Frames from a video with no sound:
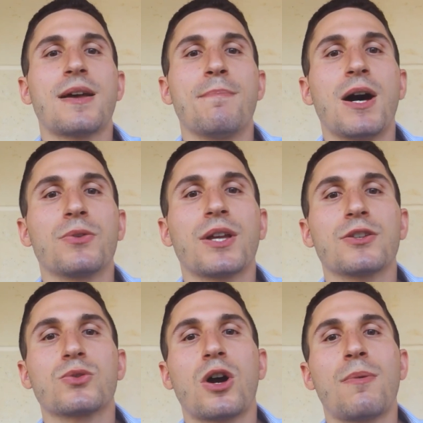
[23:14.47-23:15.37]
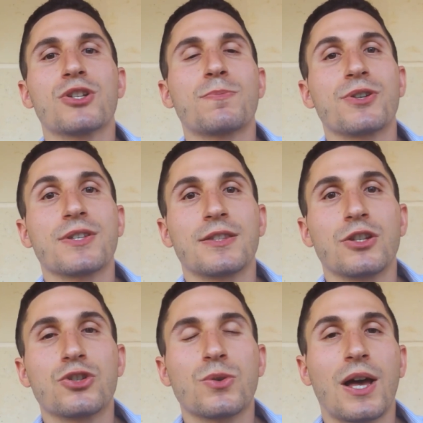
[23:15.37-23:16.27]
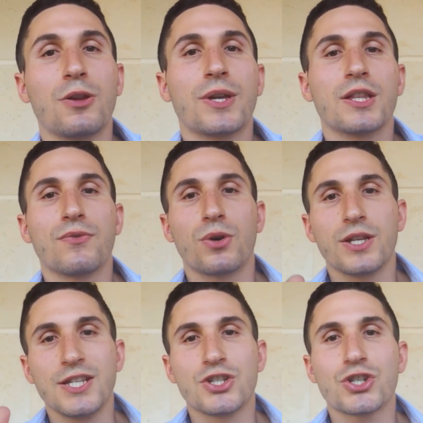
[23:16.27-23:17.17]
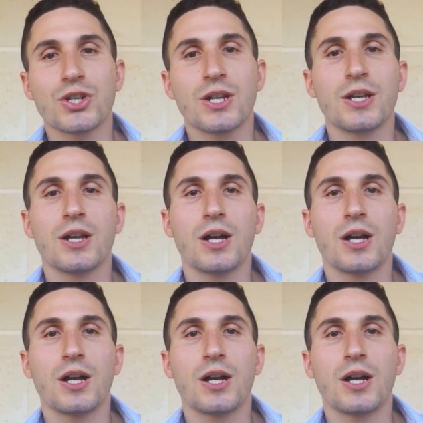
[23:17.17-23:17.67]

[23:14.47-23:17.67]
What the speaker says: amount as to how much percentage to allocate for each